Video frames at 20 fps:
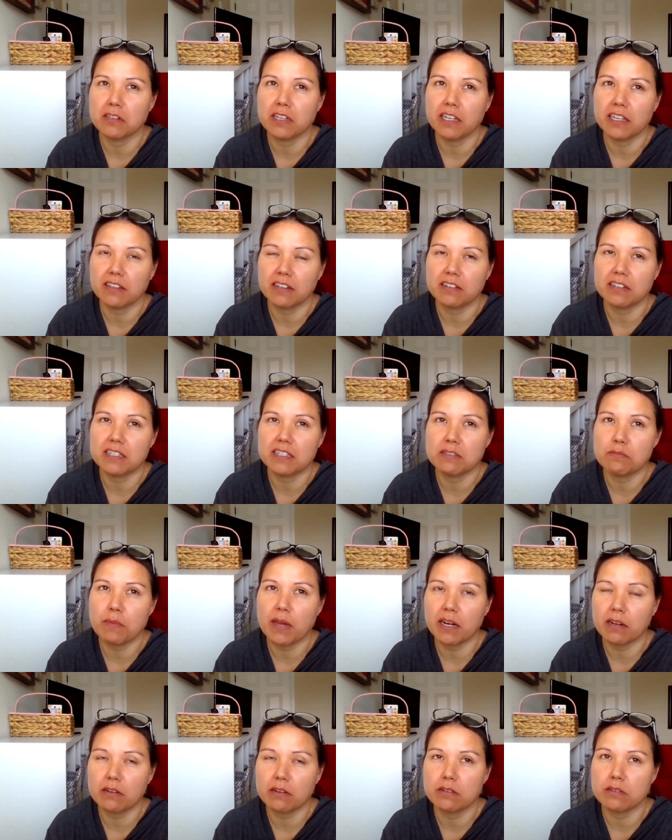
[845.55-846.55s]
like there is
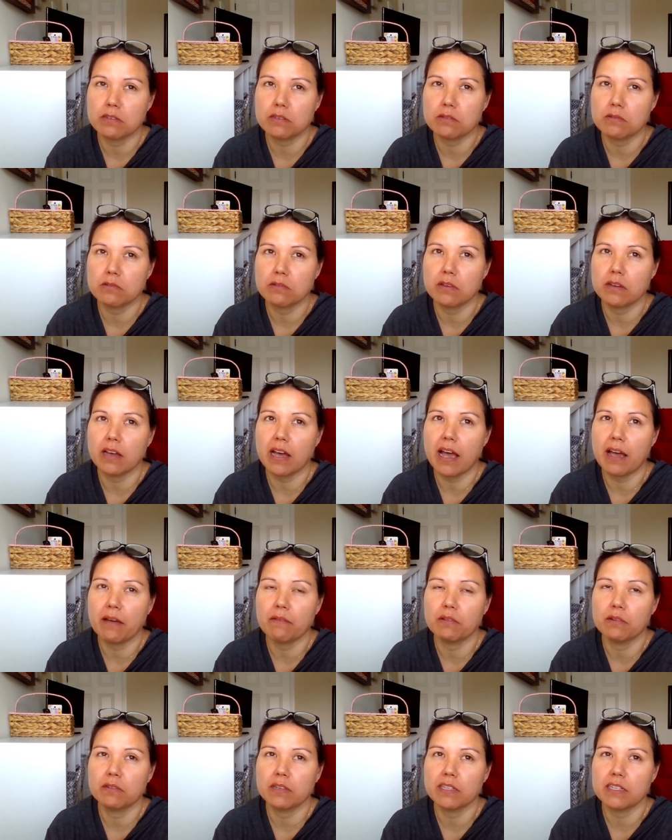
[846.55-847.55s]
medical school, I
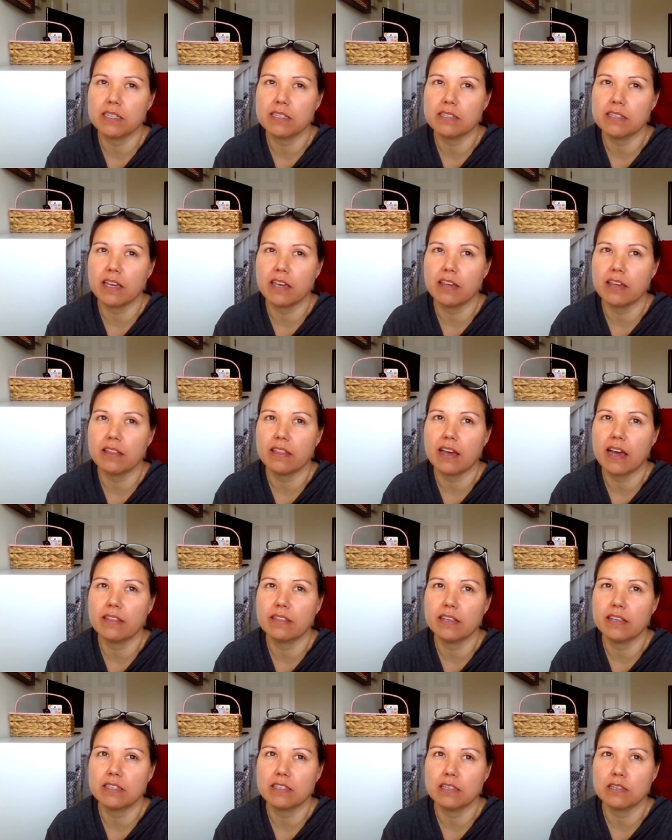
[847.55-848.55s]
would really say
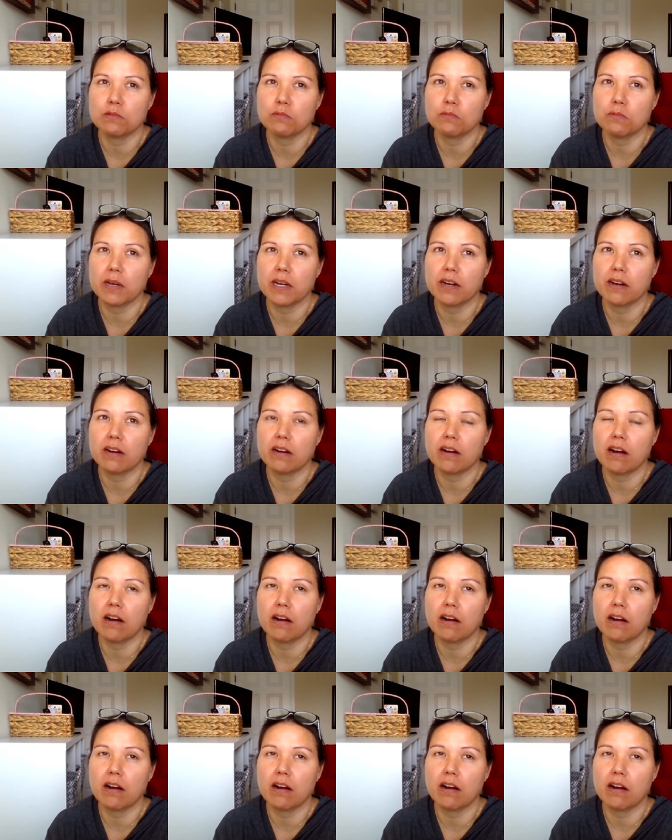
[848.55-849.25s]
that this is where